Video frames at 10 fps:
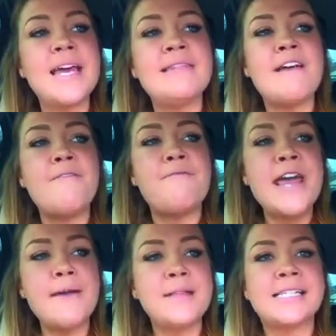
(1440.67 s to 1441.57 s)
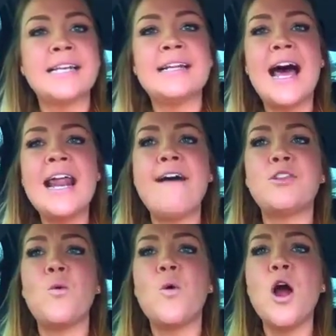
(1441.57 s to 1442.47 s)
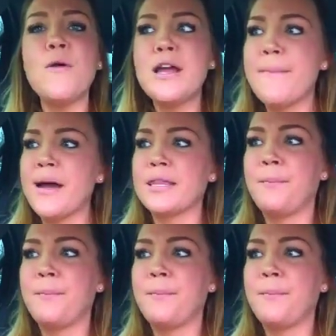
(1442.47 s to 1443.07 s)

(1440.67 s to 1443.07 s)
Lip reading: and their families and not have to worry about the